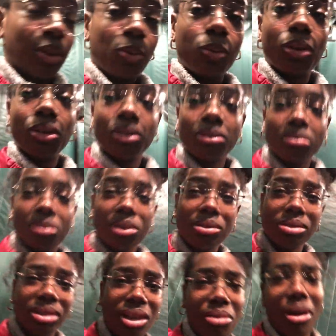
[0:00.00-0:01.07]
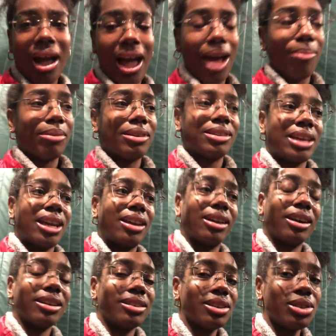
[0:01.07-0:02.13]
we'll see what happens later,
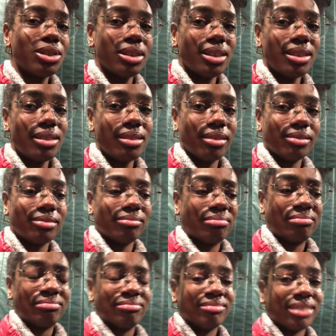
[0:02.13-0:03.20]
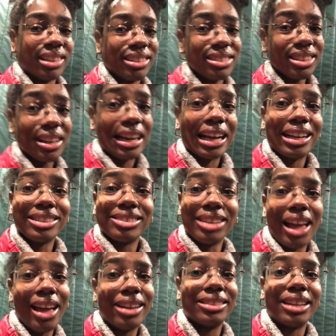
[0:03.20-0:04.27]
because it's looking like a
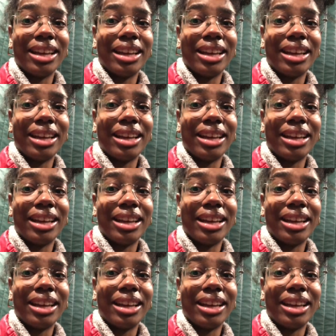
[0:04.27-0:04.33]
sad